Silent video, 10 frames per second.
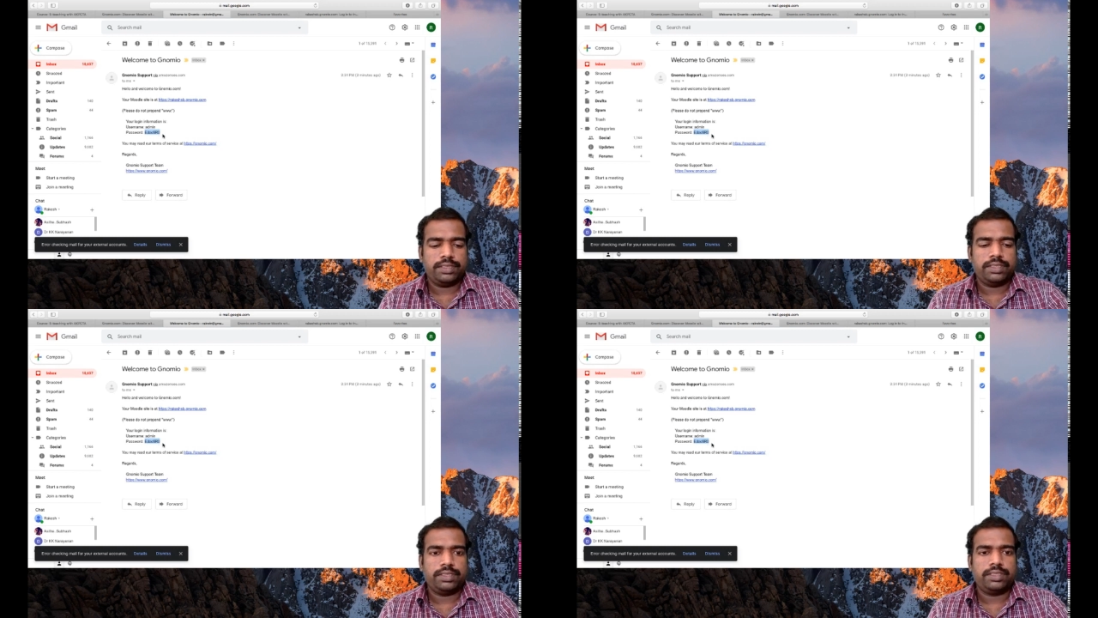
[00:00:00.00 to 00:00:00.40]

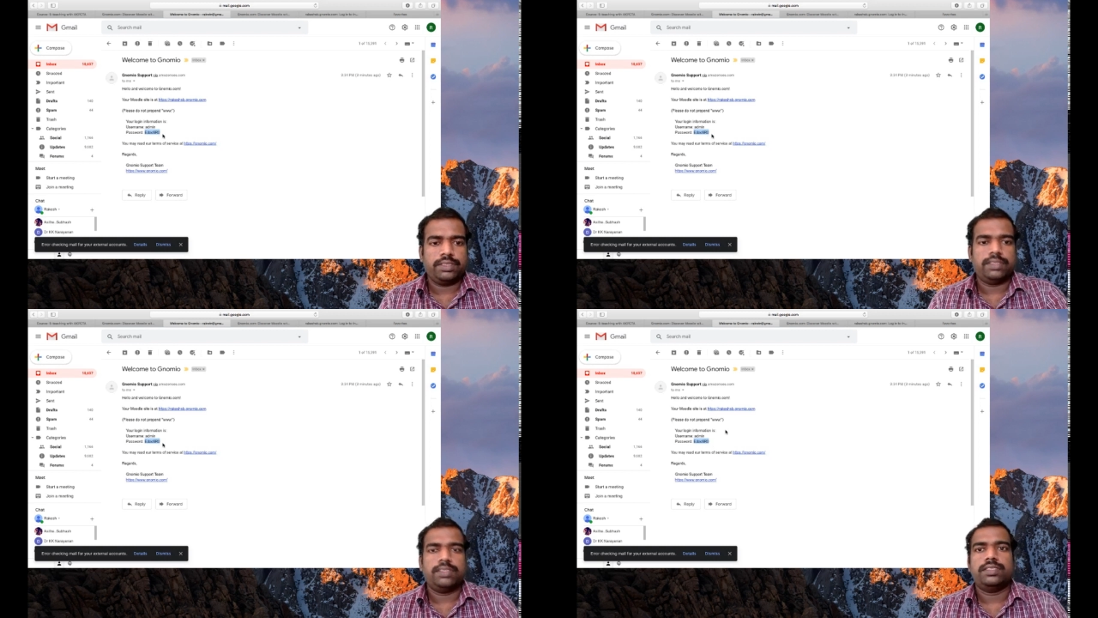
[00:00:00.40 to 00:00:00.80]

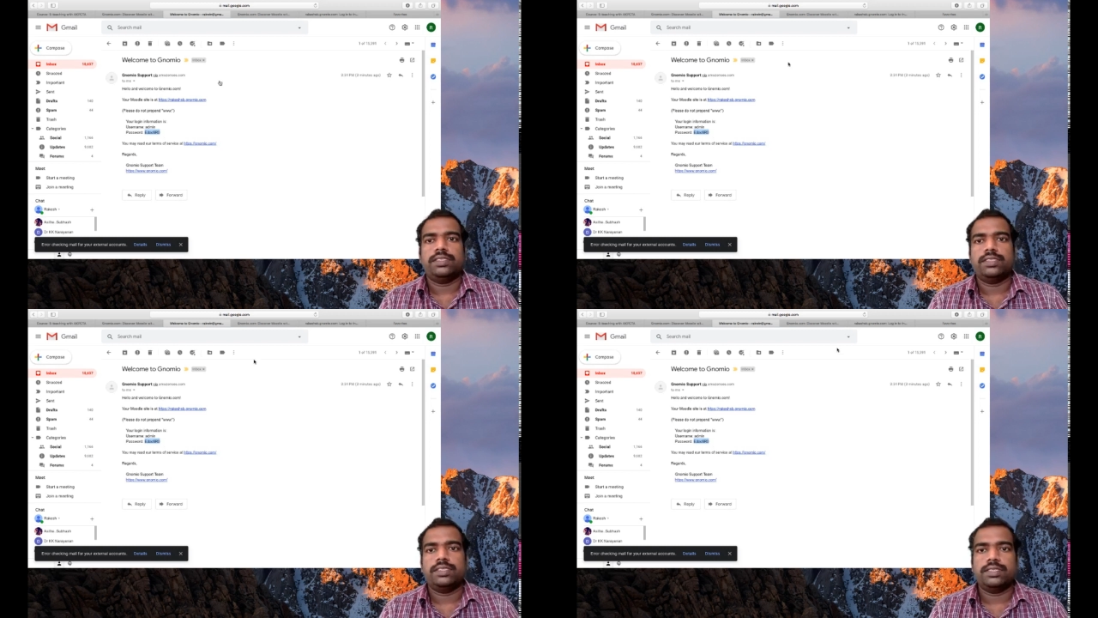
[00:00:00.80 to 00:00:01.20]

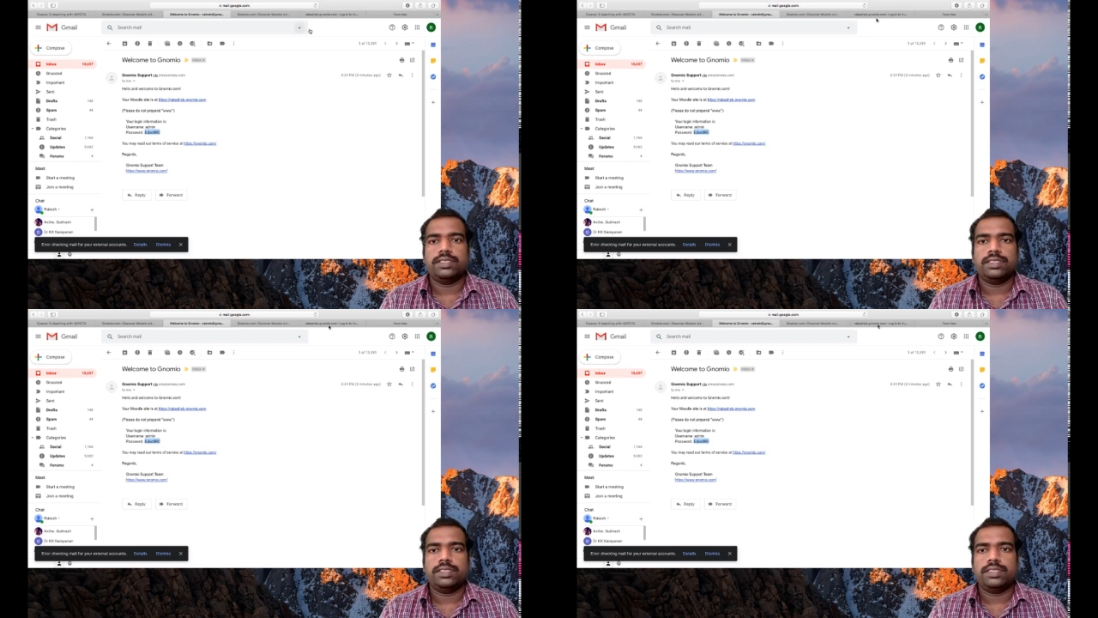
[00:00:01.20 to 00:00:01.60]

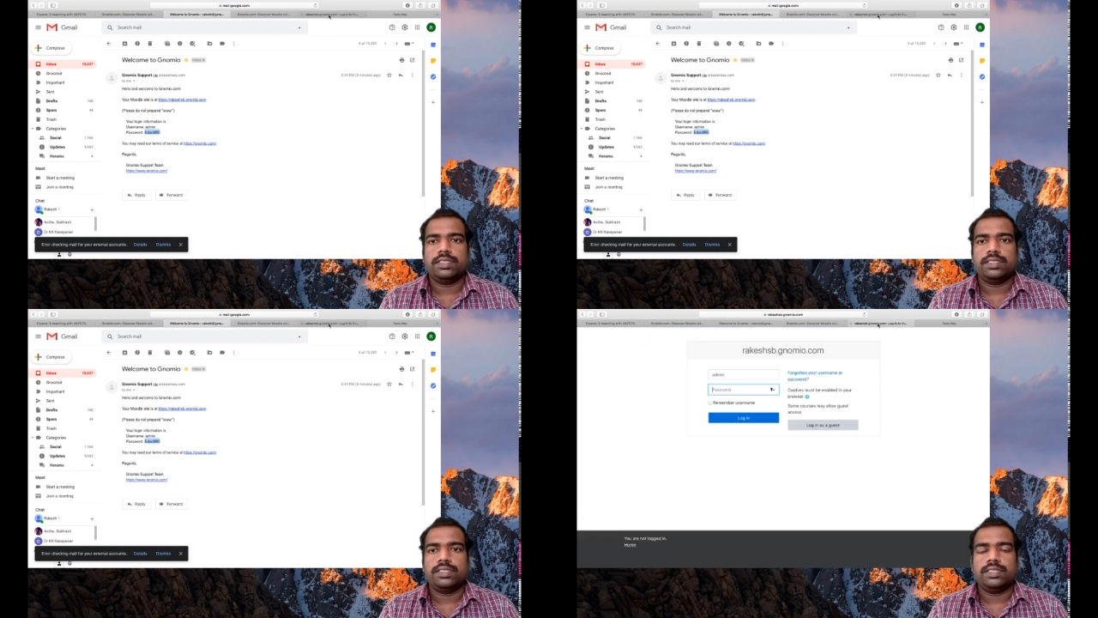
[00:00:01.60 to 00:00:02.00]

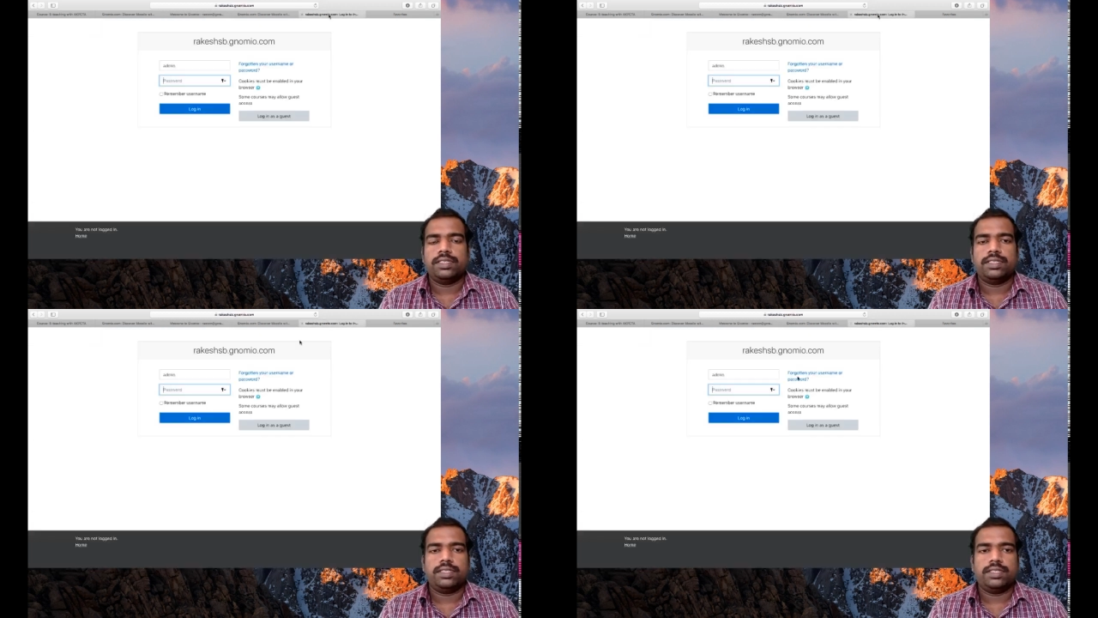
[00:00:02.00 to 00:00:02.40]

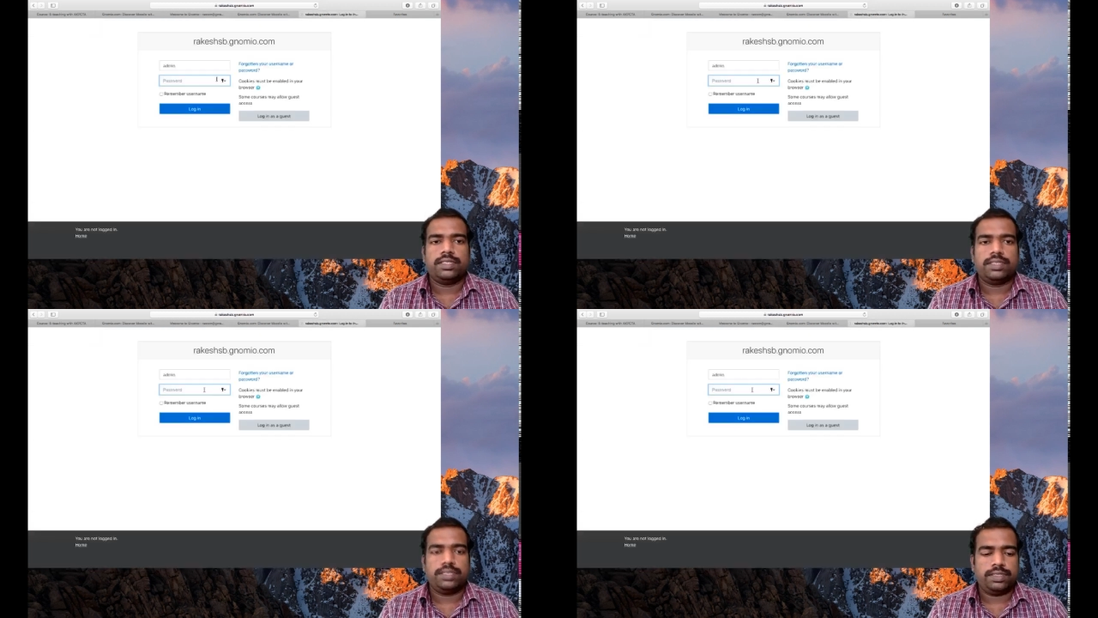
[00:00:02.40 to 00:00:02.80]

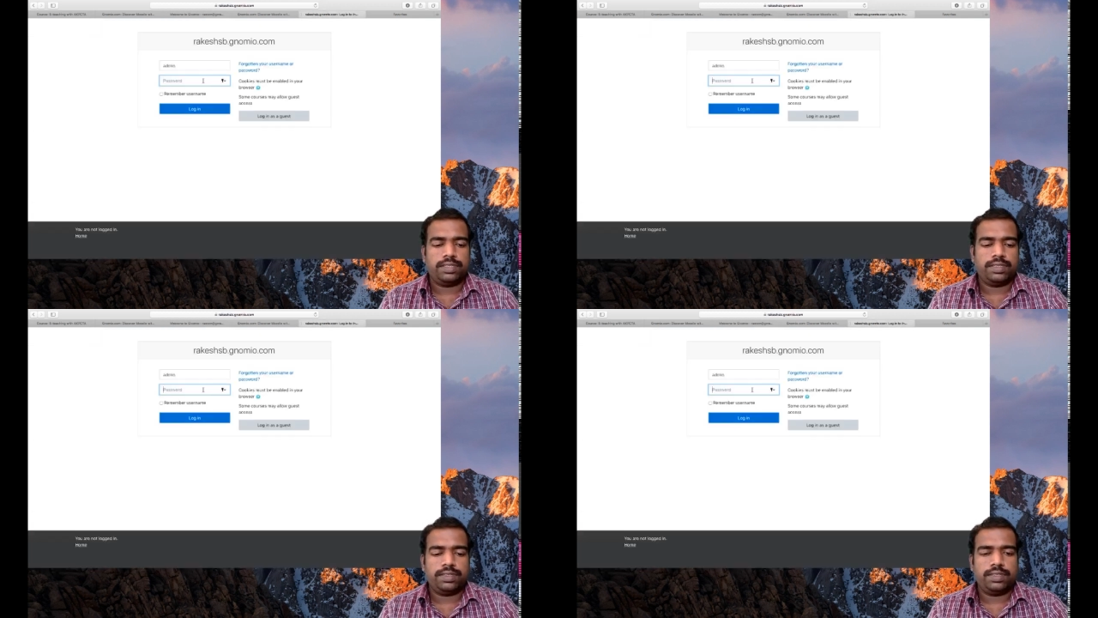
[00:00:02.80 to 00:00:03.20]

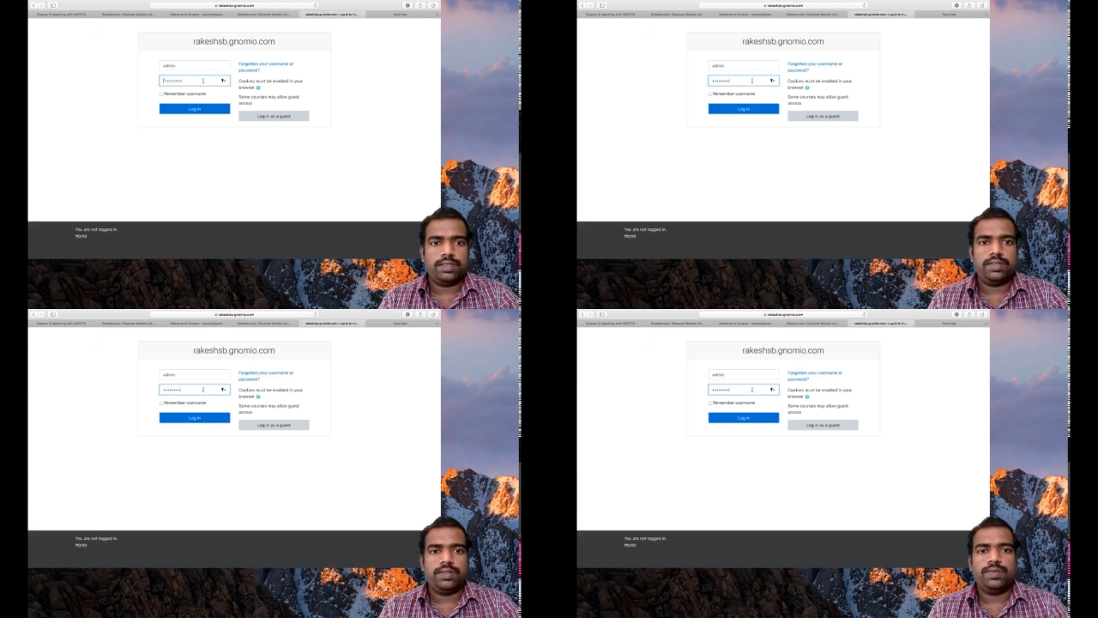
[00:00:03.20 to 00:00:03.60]

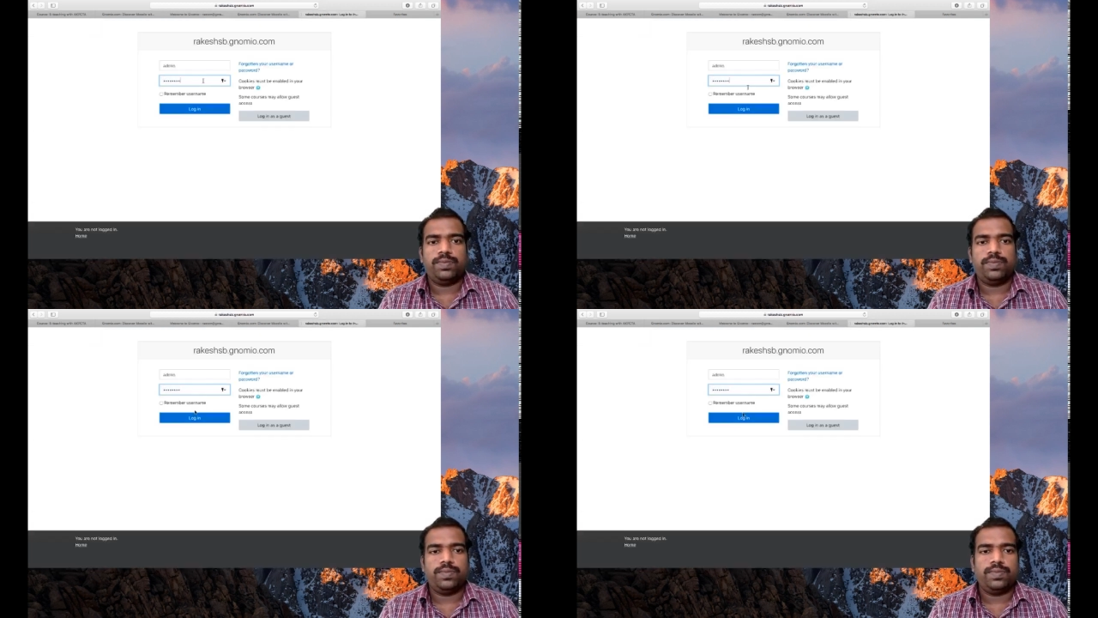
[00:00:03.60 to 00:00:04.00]
Nobody speaks.